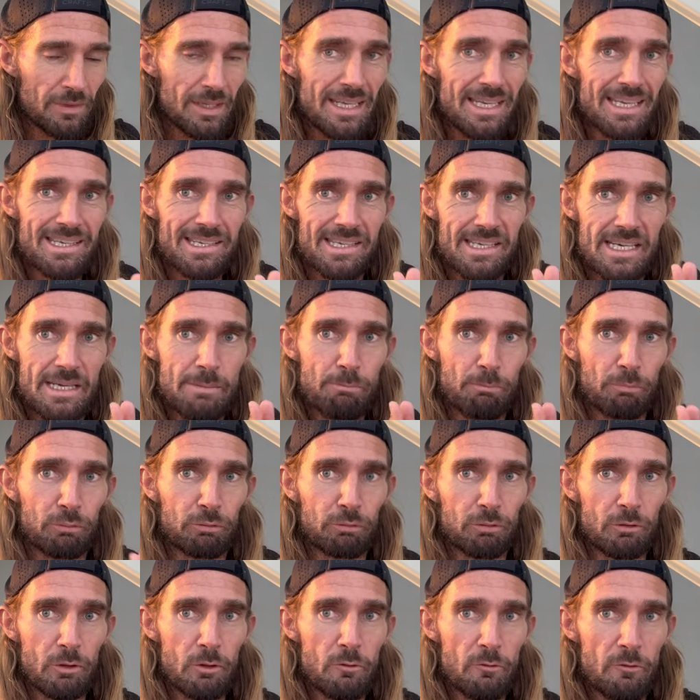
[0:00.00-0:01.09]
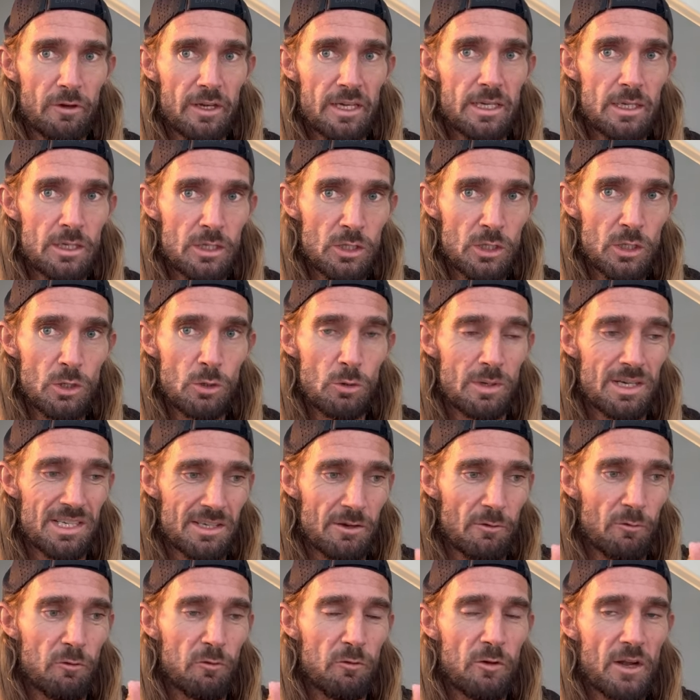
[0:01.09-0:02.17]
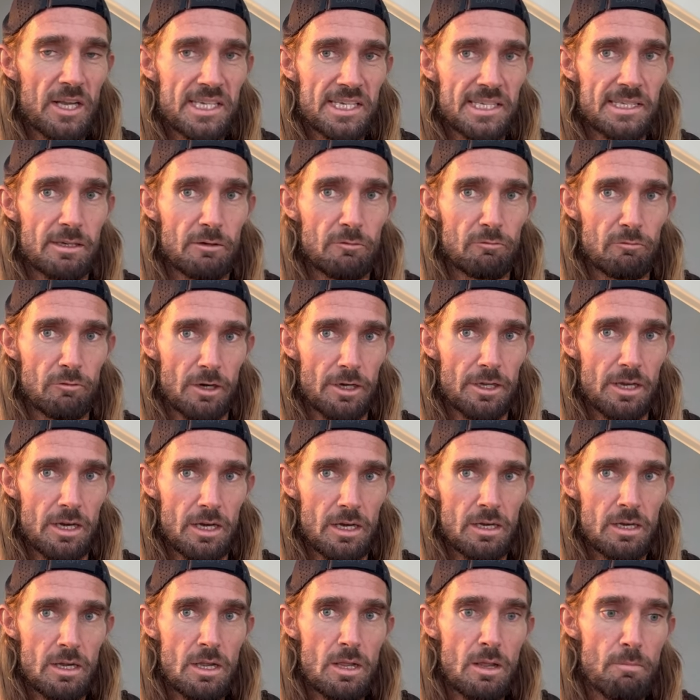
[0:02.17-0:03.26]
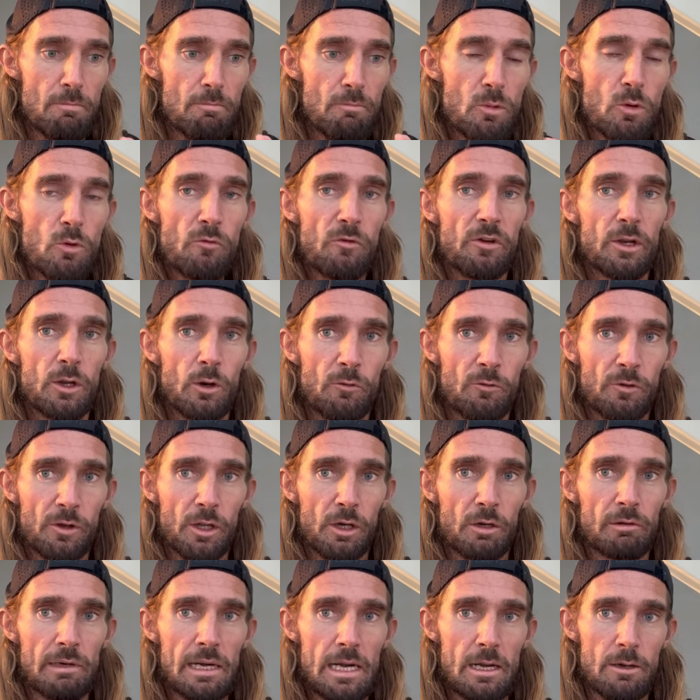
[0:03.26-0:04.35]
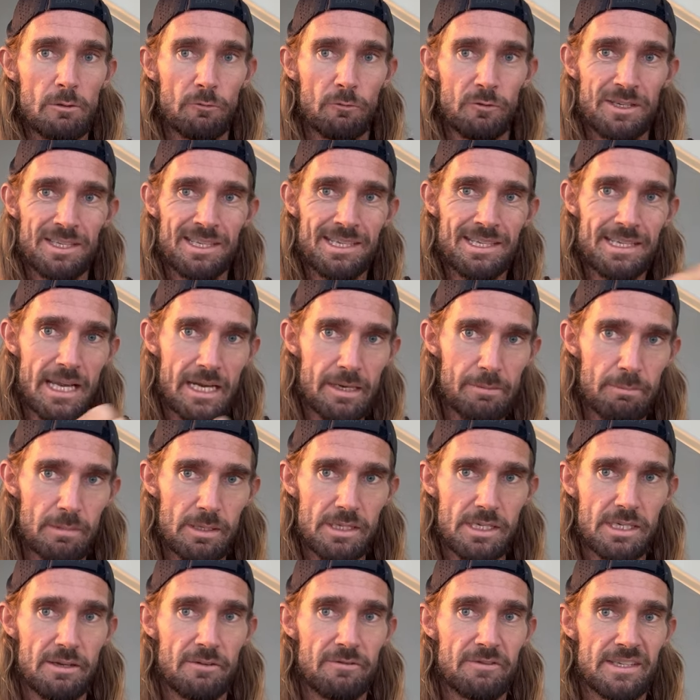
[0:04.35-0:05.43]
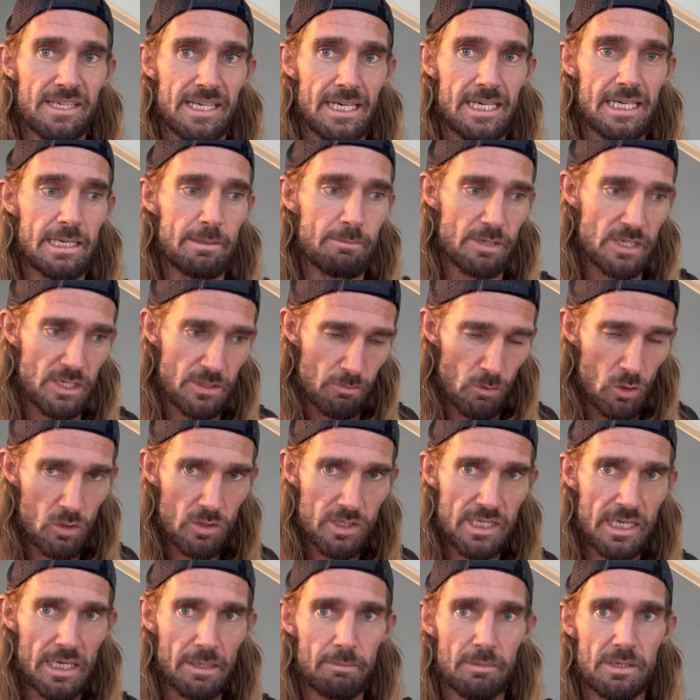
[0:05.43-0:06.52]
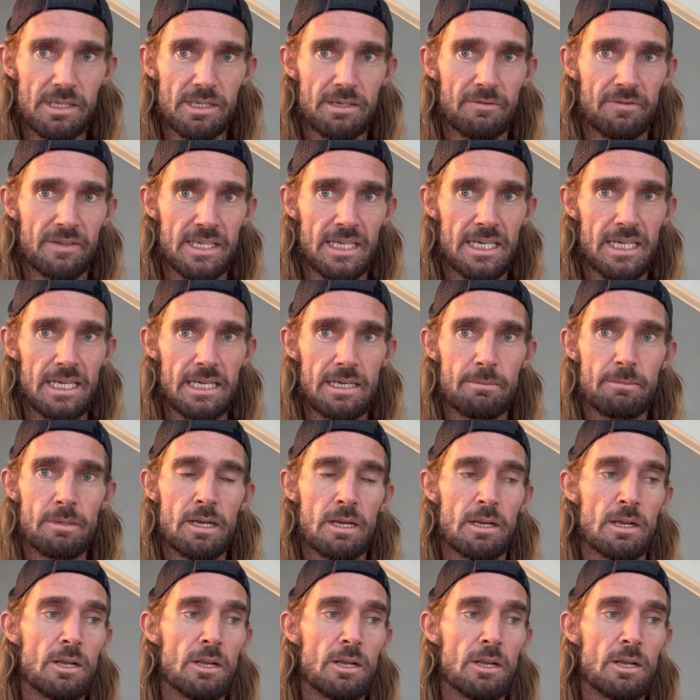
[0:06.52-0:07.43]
is improving you as a faster runner, moving over the ground for segments of time, small segments of time,